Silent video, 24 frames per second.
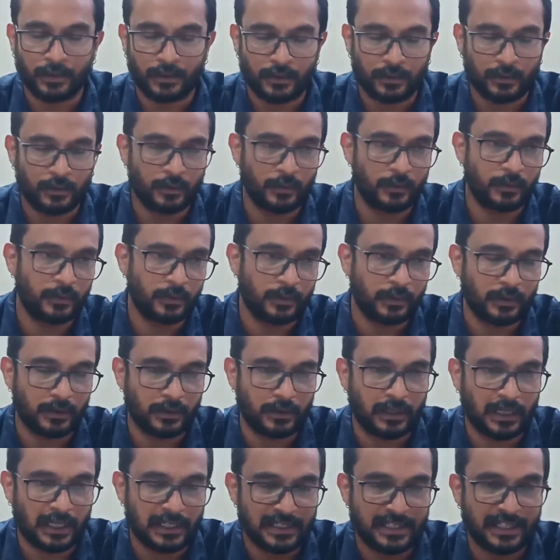to
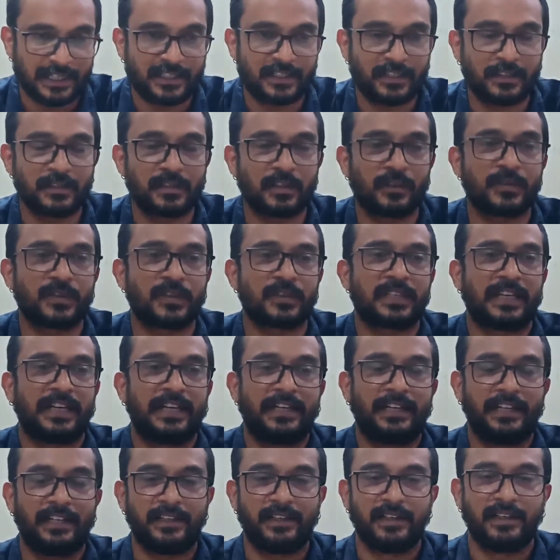large sections of
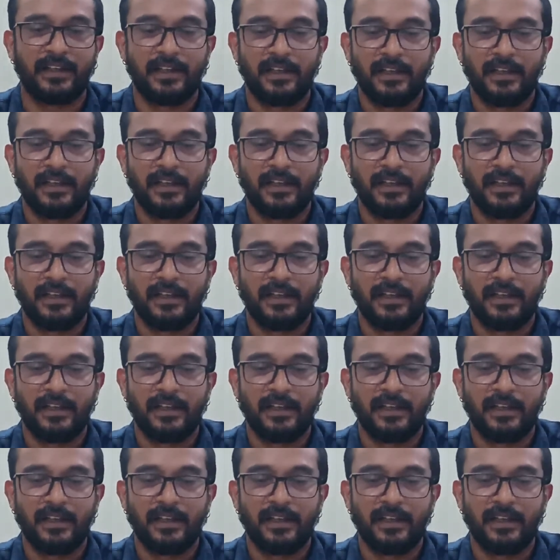society.